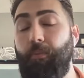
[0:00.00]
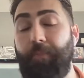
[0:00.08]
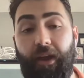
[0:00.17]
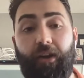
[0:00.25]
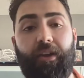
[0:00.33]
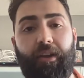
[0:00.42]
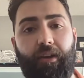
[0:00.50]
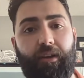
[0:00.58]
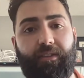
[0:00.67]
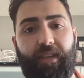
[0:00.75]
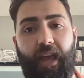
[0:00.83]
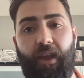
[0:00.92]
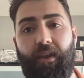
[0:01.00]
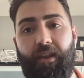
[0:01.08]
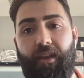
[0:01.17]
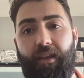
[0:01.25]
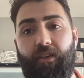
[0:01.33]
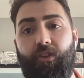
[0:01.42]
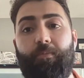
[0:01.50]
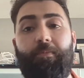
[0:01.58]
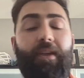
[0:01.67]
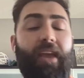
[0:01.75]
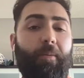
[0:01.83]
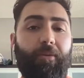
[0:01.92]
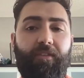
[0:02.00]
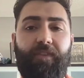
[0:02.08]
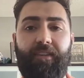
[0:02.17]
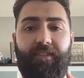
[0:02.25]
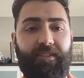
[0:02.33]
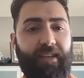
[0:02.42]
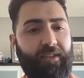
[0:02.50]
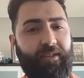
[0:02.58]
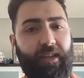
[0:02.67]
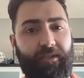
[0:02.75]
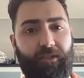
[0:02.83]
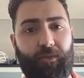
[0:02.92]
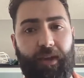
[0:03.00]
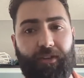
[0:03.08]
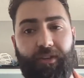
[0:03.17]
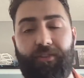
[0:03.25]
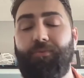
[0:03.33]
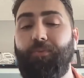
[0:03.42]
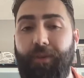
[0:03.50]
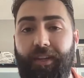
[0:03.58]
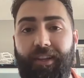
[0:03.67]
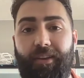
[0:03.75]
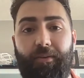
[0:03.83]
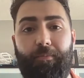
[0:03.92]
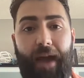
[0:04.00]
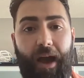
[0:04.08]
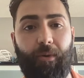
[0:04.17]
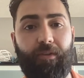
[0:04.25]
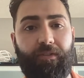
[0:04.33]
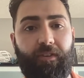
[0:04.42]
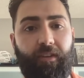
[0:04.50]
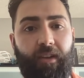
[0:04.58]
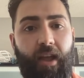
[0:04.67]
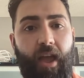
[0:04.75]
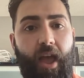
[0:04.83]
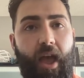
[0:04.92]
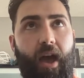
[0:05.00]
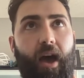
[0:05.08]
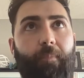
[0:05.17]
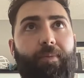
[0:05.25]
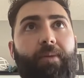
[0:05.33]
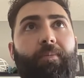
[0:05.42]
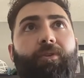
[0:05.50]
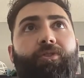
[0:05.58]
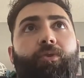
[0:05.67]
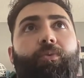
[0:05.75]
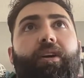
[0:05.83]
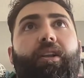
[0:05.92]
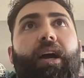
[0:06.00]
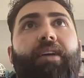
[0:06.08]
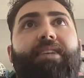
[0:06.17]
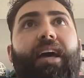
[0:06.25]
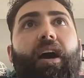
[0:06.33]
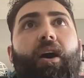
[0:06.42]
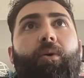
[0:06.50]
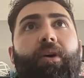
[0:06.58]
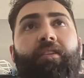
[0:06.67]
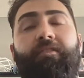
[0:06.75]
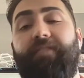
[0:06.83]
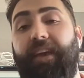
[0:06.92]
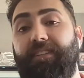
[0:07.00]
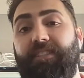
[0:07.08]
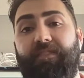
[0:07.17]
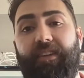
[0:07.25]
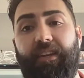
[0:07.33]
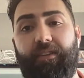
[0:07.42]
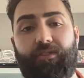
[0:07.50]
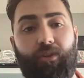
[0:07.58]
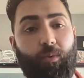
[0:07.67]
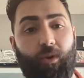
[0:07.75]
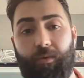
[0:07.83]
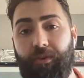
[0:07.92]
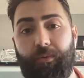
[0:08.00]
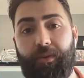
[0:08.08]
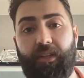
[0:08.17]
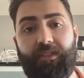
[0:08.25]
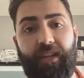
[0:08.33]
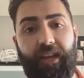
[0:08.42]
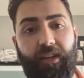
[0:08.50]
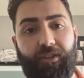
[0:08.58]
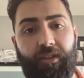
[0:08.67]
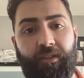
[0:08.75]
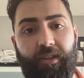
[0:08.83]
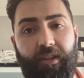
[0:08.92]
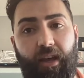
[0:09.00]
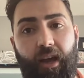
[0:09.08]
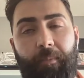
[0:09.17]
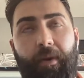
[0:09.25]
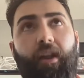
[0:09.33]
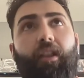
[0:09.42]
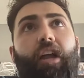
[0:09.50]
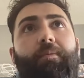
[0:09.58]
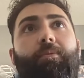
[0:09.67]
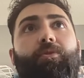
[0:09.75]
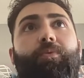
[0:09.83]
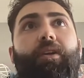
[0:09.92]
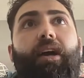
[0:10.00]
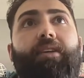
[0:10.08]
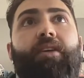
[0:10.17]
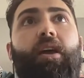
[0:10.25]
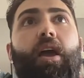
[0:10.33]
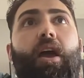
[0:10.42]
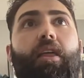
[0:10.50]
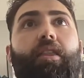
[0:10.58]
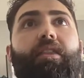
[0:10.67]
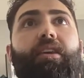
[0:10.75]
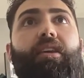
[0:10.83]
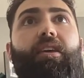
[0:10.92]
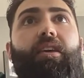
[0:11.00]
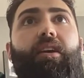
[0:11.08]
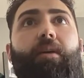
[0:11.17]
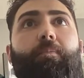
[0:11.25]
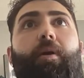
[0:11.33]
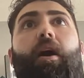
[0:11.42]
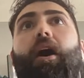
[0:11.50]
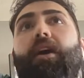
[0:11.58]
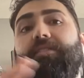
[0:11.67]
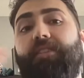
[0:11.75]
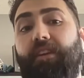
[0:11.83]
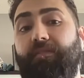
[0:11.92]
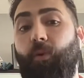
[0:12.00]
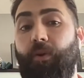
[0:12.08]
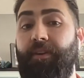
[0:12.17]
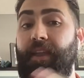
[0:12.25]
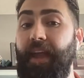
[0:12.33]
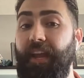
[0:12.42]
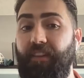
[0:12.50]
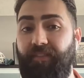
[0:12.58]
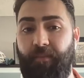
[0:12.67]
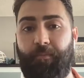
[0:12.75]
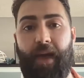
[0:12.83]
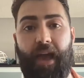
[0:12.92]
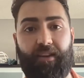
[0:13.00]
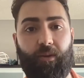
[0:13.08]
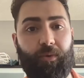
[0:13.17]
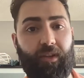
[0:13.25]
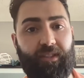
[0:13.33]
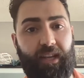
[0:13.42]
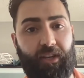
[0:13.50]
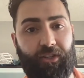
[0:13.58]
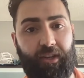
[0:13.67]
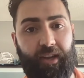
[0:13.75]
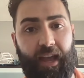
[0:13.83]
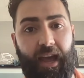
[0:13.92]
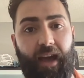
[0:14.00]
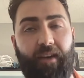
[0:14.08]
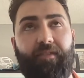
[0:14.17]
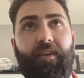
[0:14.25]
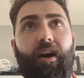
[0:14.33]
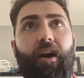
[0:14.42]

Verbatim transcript: barriers, and being able to find success in that situation is really powerful. People don't realize how invasive it is to work with a real estate agent, and a lot of people don't realize the positive or negative impact a real estate agent can have.